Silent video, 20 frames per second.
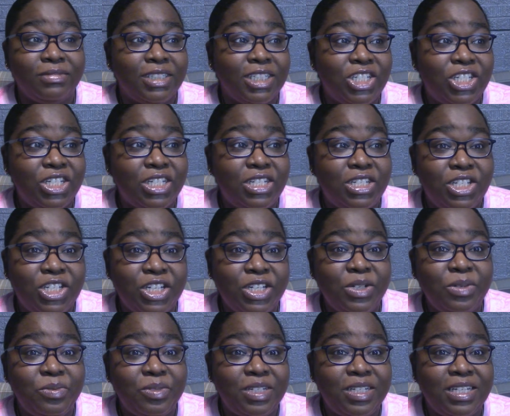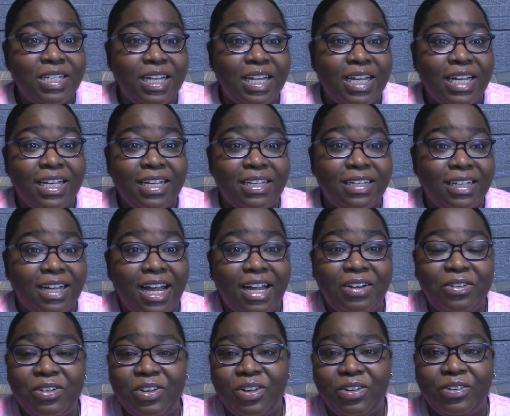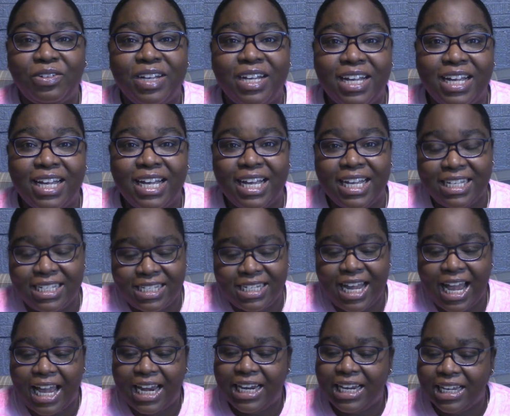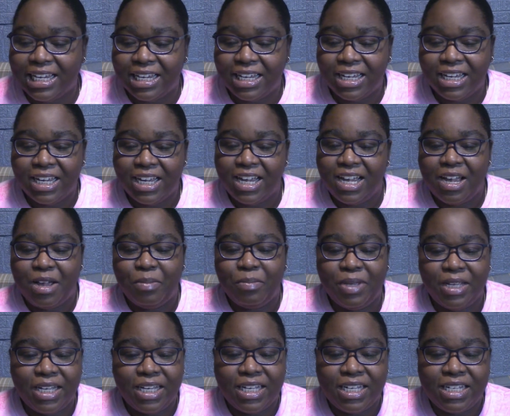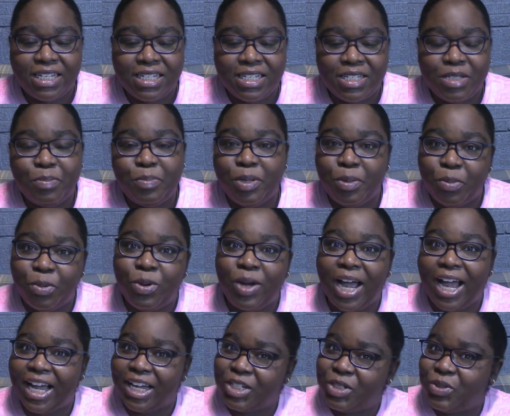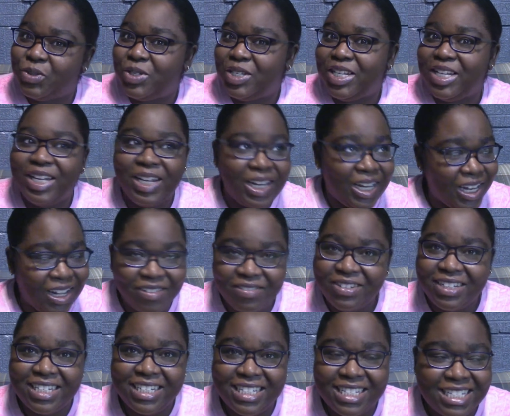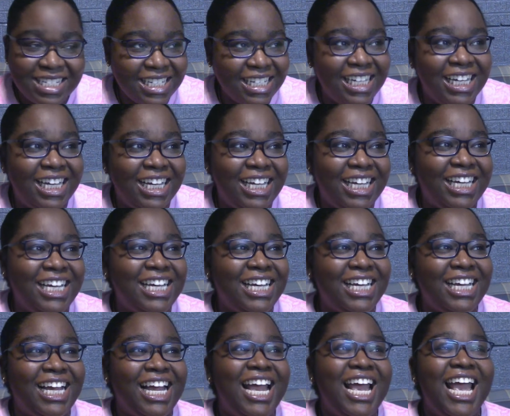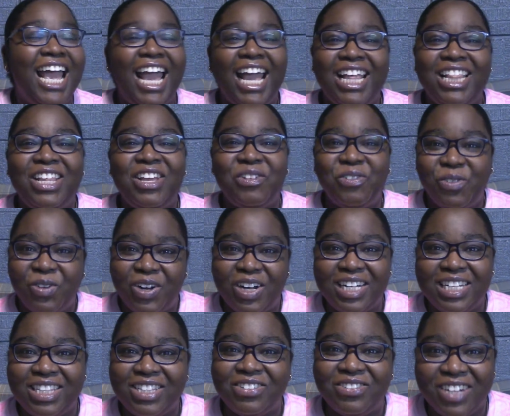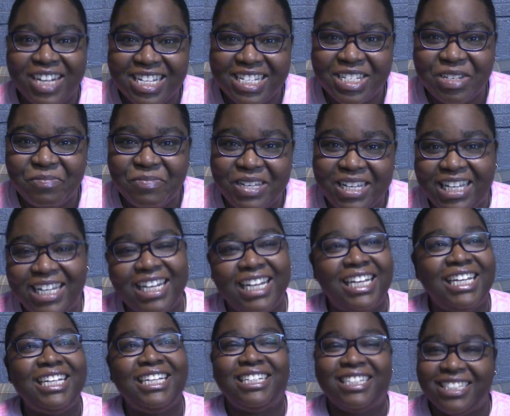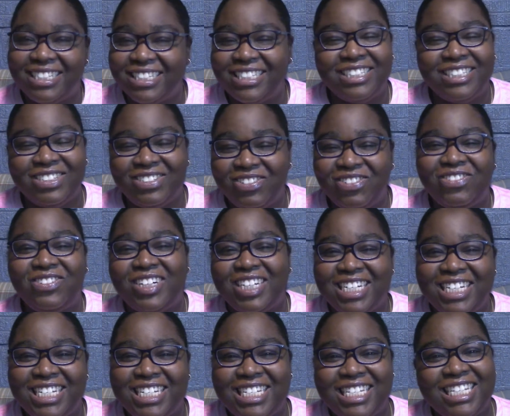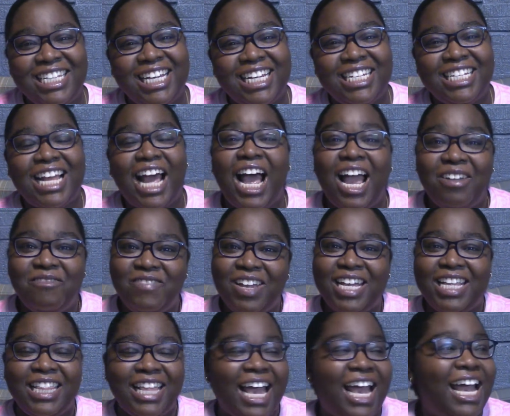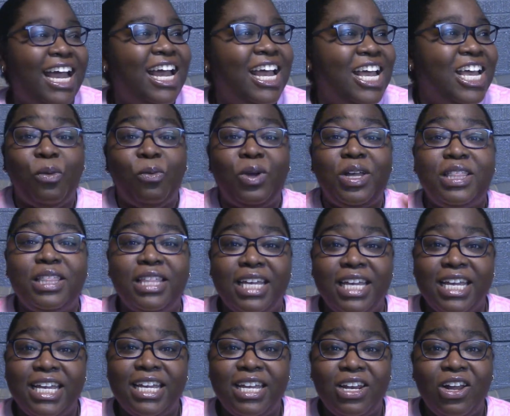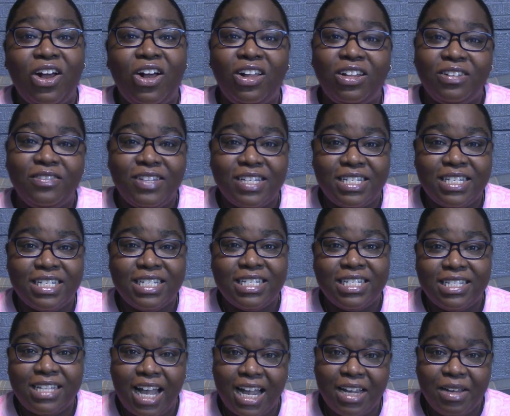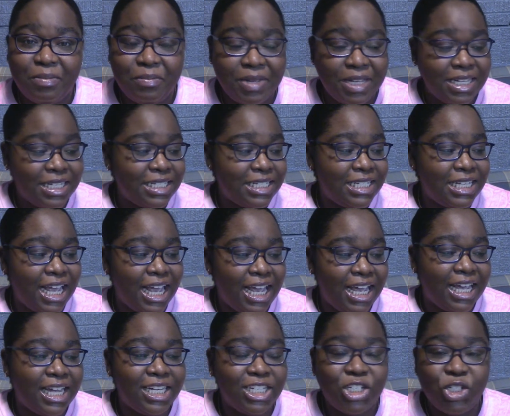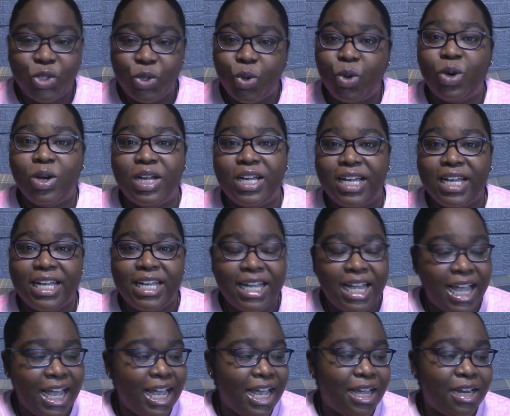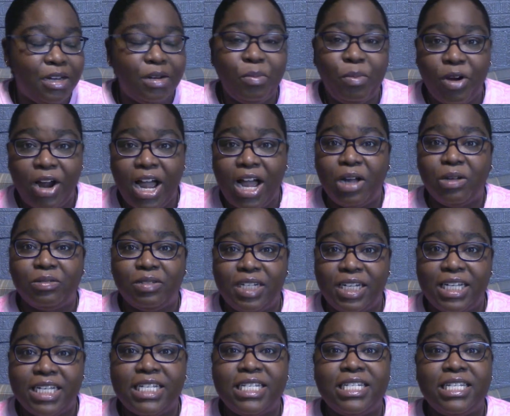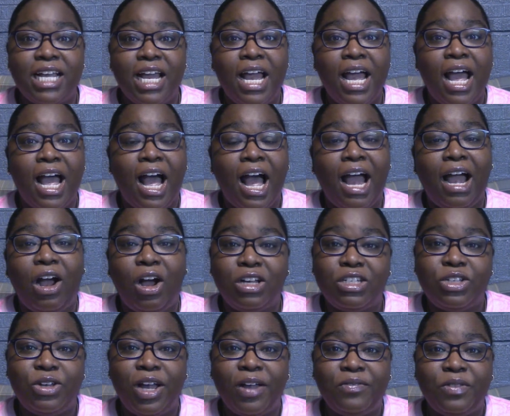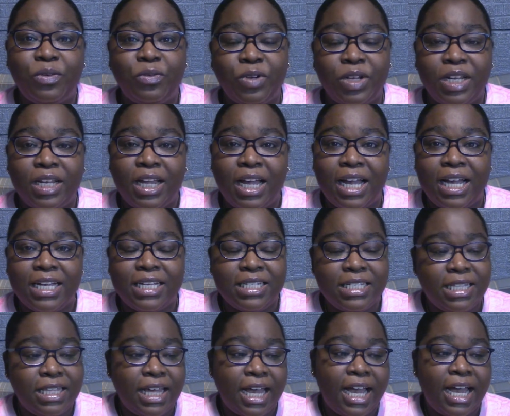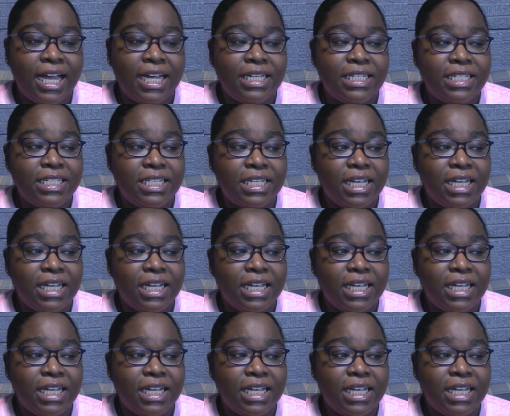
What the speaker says: just genuinely, like, I don't know, ecstatic because people actually love it and they want the recipe. Like, what? That I made that. Within all of this excitement and joy and proudness, I also have to realize that